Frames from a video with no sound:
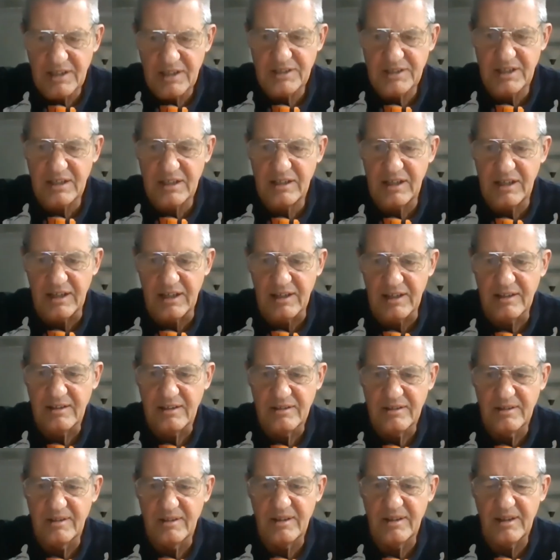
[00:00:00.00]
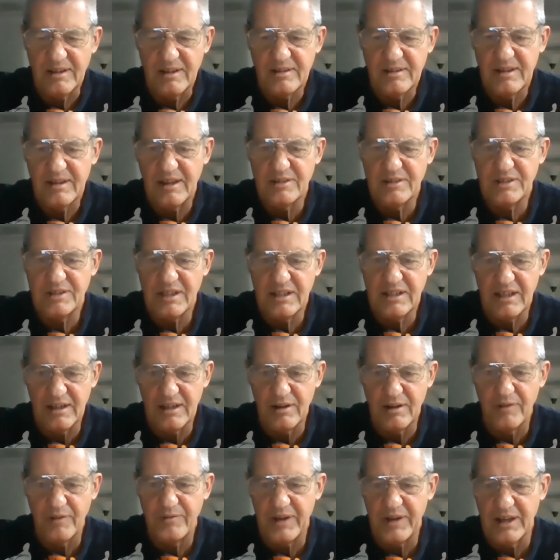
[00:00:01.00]
He's in here. He's in
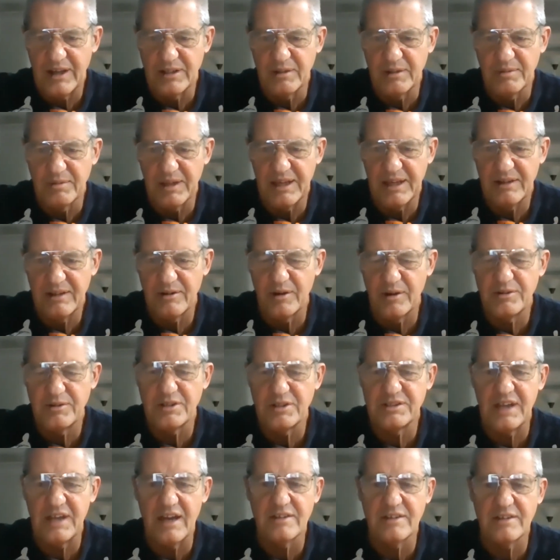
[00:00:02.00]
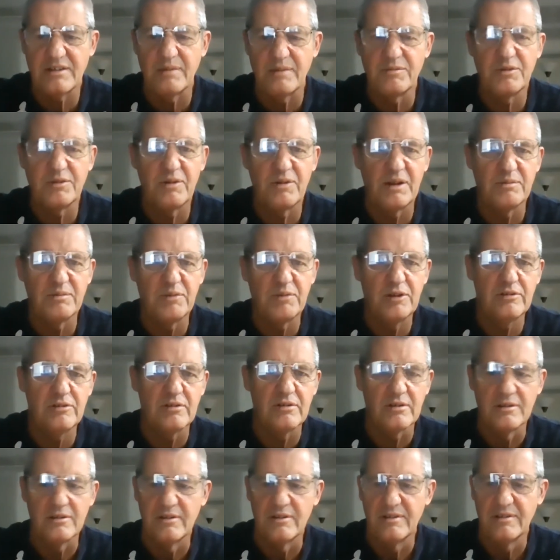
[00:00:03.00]
here. I found him there, and I'll just ask him to unmute.